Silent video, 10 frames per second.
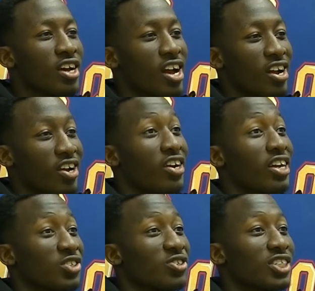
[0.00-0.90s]
I got cut
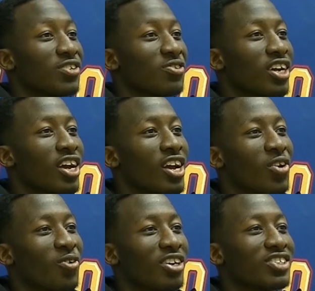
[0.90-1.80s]
as a receiver
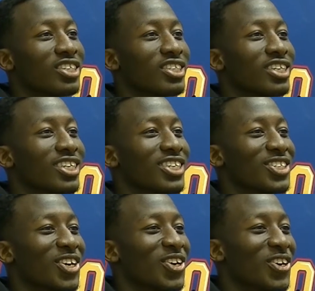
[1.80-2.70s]
when I was 16,
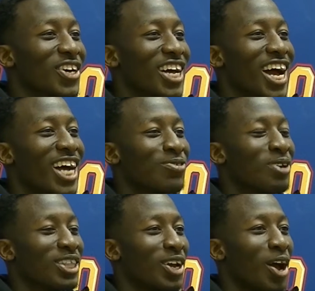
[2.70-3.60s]
so had to
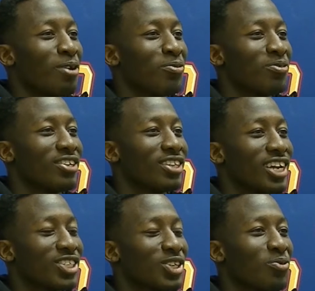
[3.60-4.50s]
make the come up the
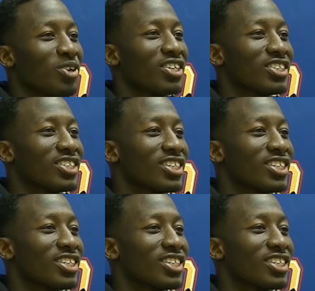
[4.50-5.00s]
next couple of years.